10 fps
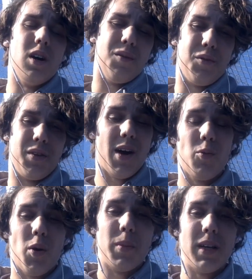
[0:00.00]
for their
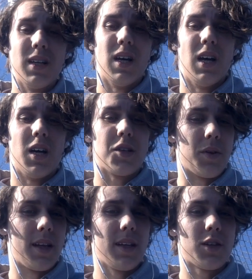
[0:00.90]
women. So I
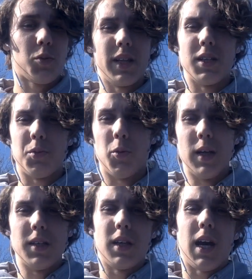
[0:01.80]
think that's where the
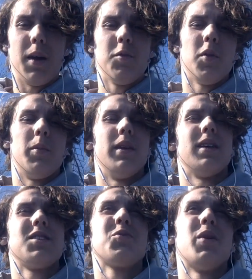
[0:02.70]
inspiration came from, and
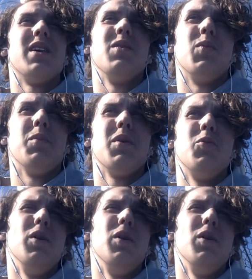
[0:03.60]
that's where the women